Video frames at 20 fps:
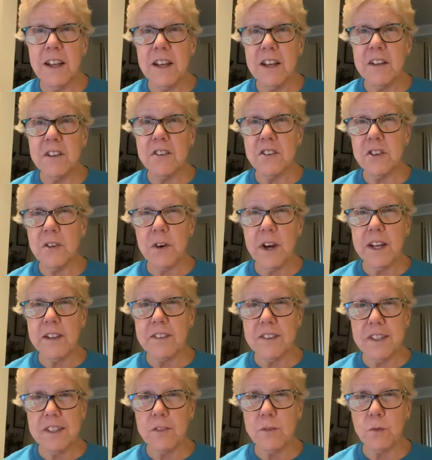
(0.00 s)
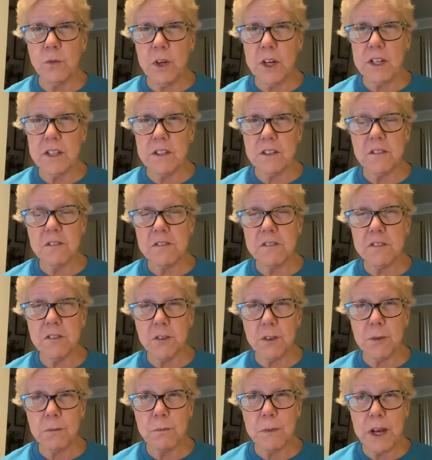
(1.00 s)
So I did one
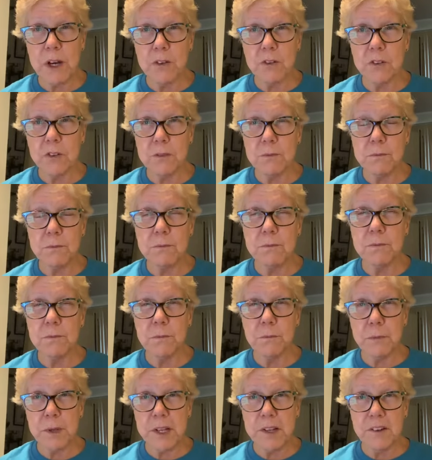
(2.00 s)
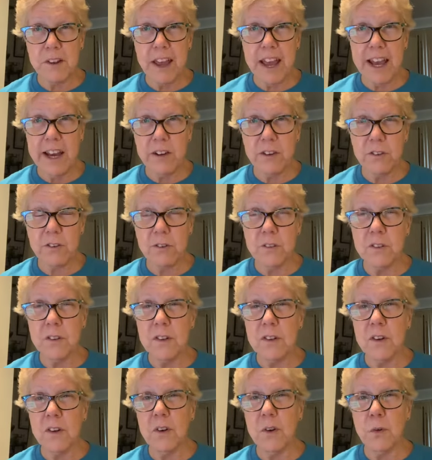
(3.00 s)
for Malcolm McDowell,
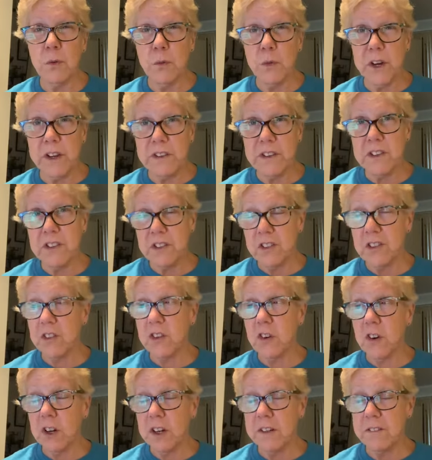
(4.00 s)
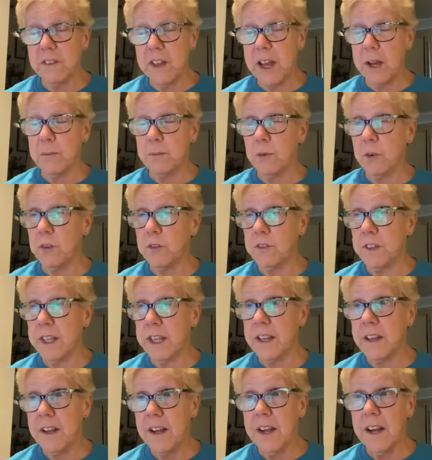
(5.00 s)
who was the star of that
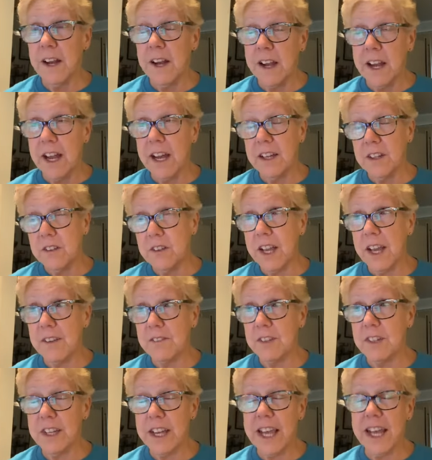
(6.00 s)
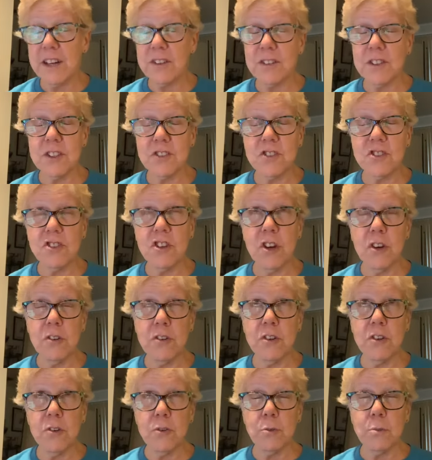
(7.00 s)
movie. I don't have it now to show
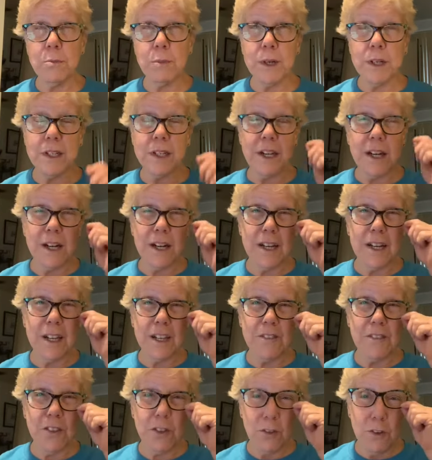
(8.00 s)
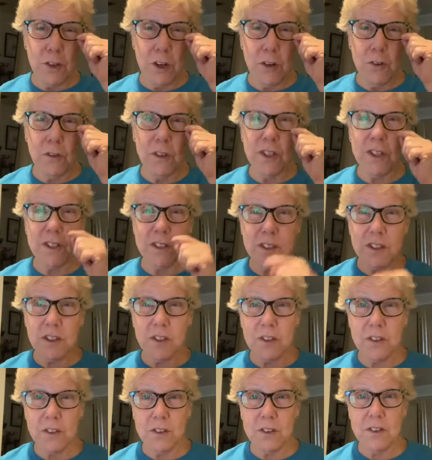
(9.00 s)
you, but if you go on
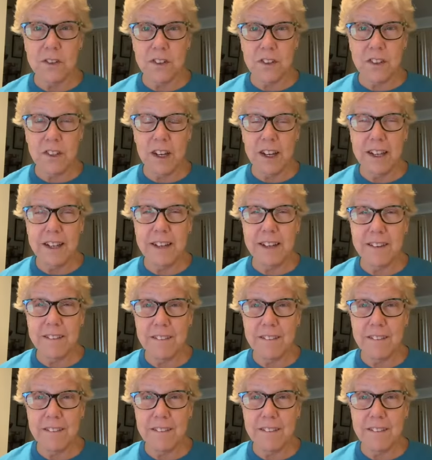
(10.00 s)
her site,